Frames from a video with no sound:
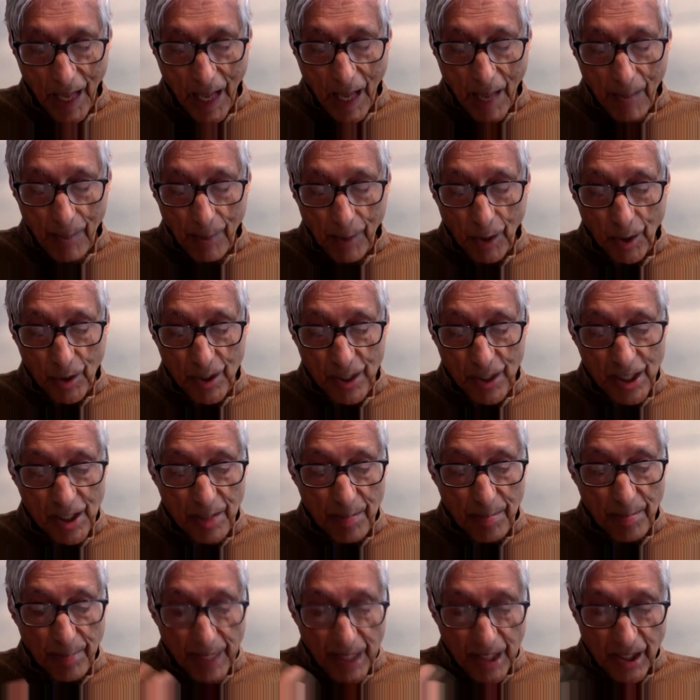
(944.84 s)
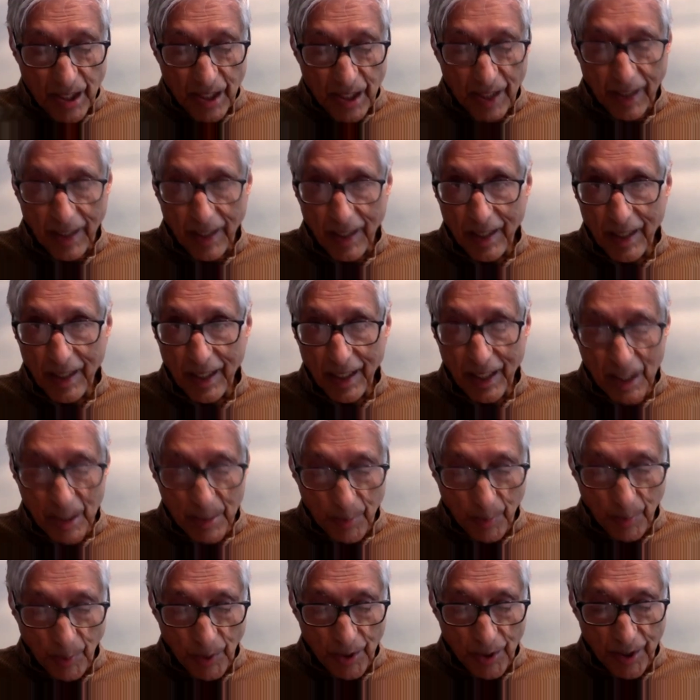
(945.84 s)
Because his meter in his
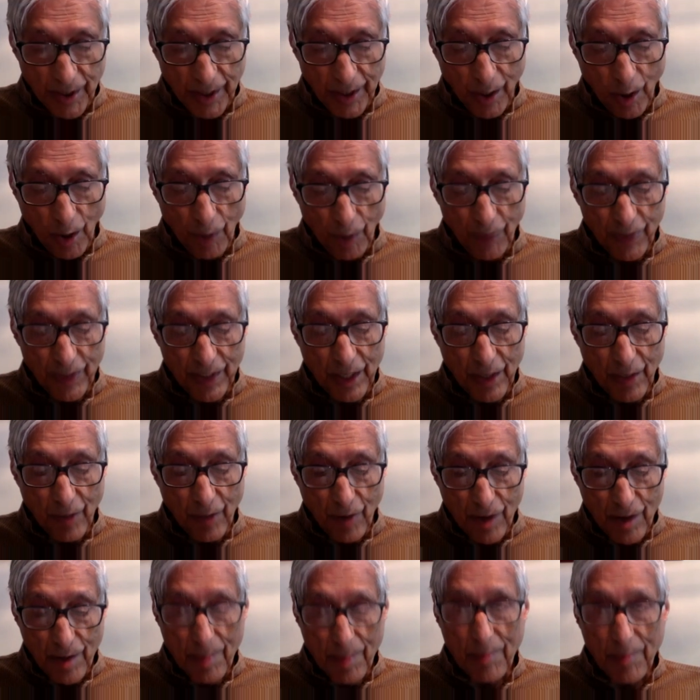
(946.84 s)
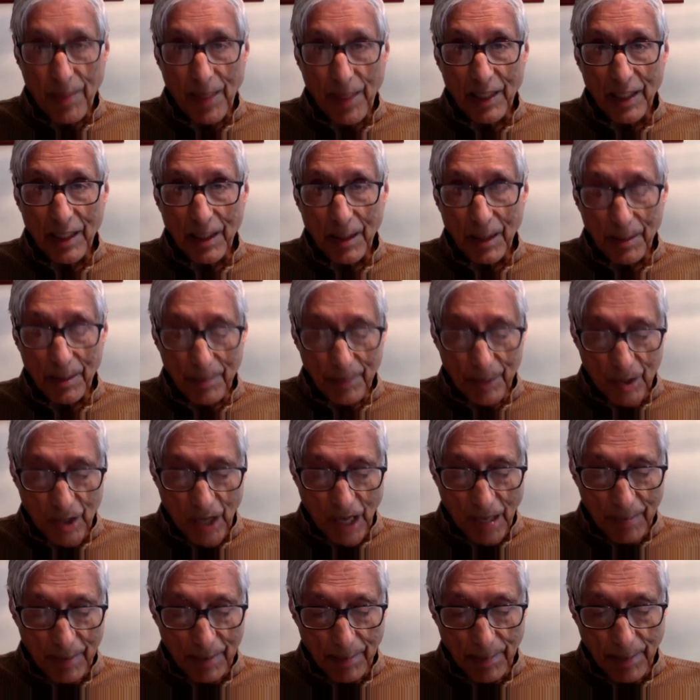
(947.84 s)
poetry offered the rhythm that the
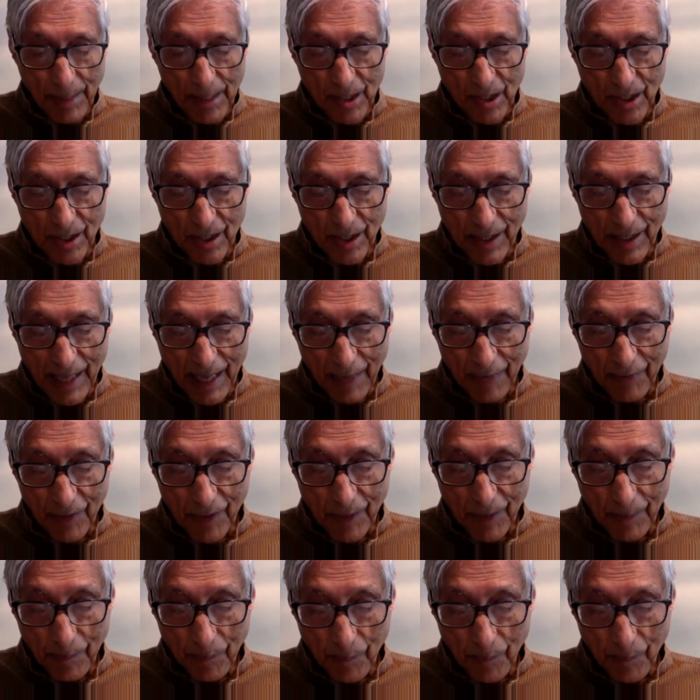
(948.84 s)
Punjabi peasants loved.